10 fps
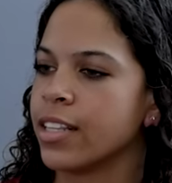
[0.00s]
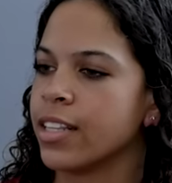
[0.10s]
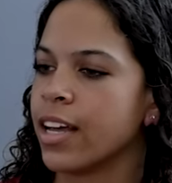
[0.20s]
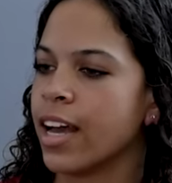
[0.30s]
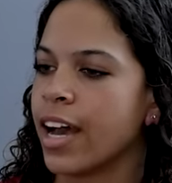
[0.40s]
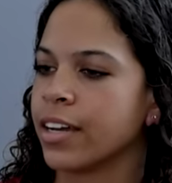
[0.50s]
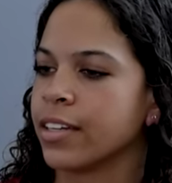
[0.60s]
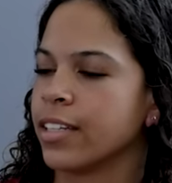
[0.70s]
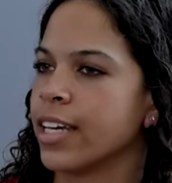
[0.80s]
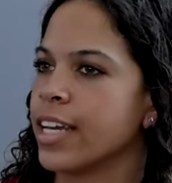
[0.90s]
the
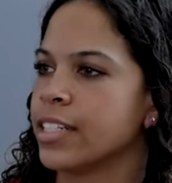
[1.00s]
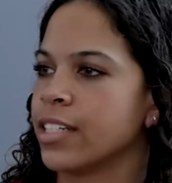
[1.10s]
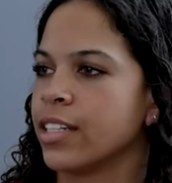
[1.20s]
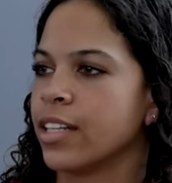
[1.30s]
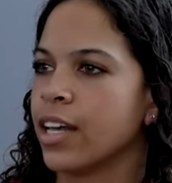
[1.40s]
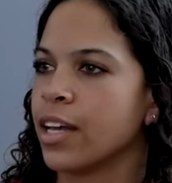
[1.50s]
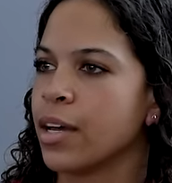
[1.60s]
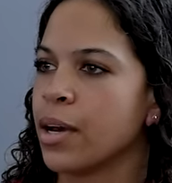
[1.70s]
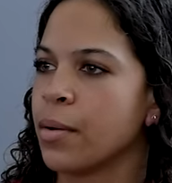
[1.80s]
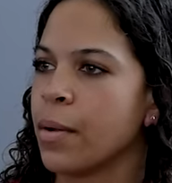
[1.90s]
accolades and
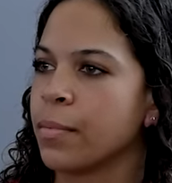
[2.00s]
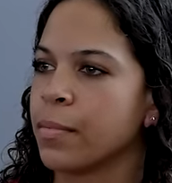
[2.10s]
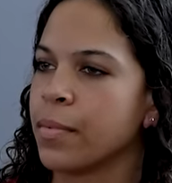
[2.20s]
the uh,